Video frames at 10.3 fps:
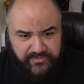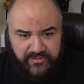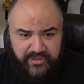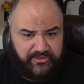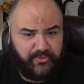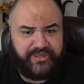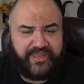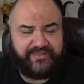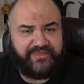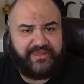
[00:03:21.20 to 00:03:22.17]
in
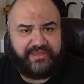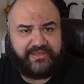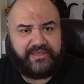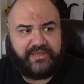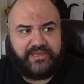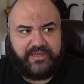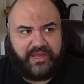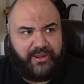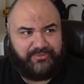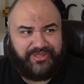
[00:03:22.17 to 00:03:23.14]
2018,
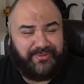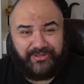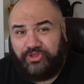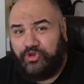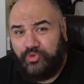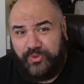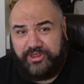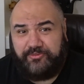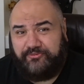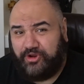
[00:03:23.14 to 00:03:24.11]
I would say about two
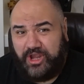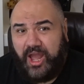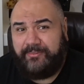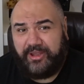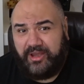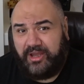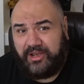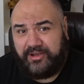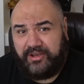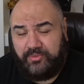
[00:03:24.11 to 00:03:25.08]
weeks before Comic
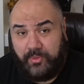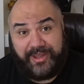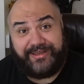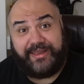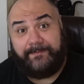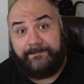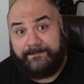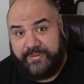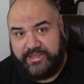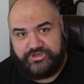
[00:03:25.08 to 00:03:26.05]
Con, when we got that
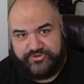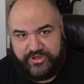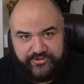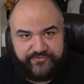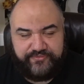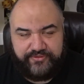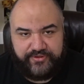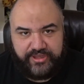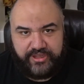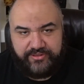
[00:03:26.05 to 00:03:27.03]
big trailer for
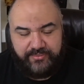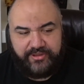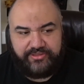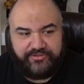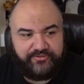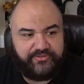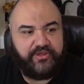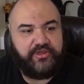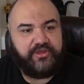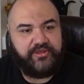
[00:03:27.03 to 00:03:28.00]
King of the Monsters,
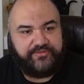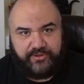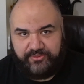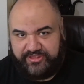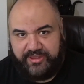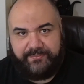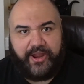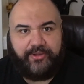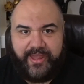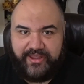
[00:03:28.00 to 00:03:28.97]
there was the
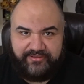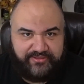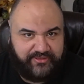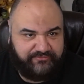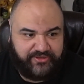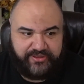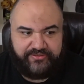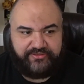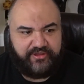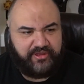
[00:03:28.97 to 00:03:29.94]
Empire Magazine
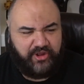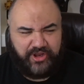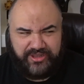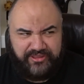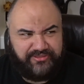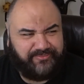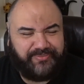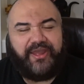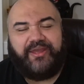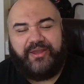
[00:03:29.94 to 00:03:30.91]
release, uh, or at least
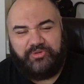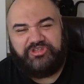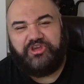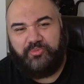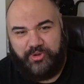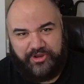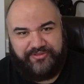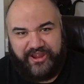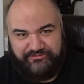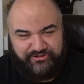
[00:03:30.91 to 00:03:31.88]
it was somewhere in
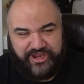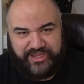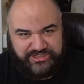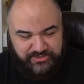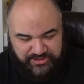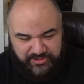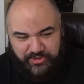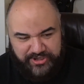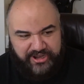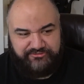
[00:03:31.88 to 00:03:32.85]
that range. It was somewhere
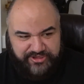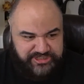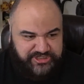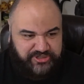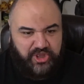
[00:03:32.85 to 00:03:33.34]
in that region